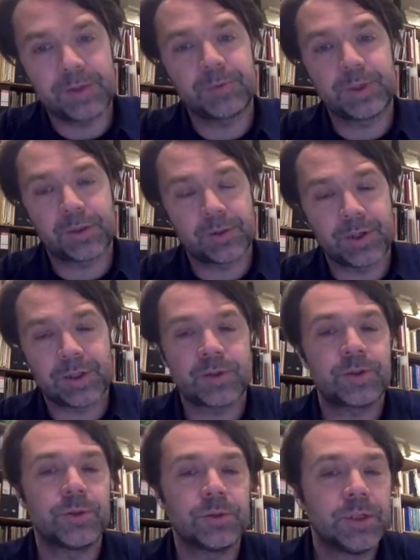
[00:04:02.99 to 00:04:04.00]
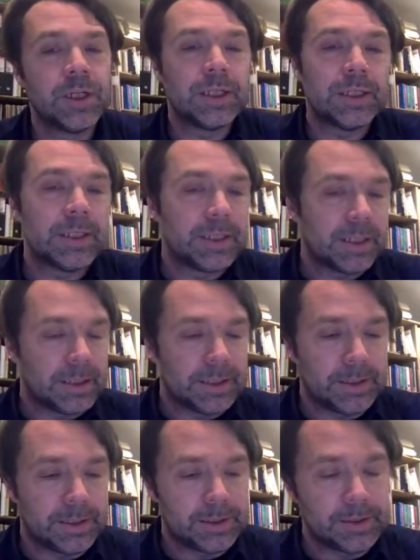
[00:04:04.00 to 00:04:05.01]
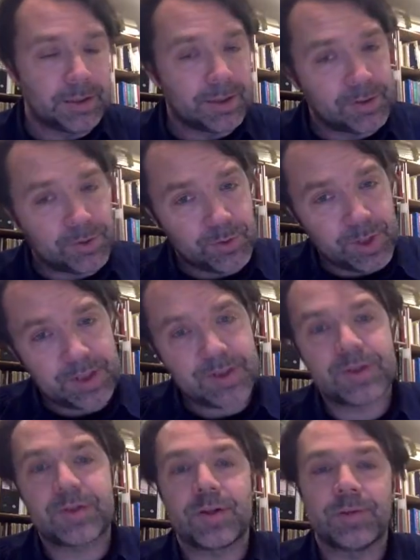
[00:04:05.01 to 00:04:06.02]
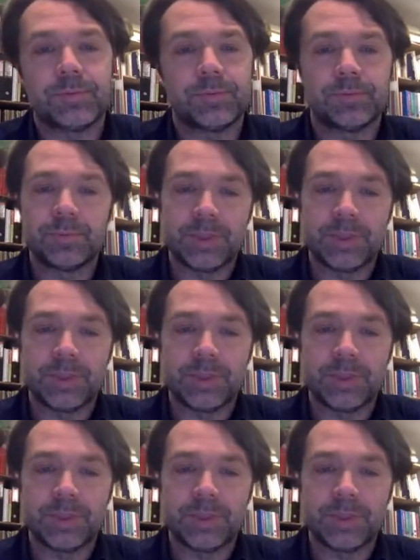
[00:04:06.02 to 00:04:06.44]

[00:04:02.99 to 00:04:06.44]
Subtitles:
We're going to address some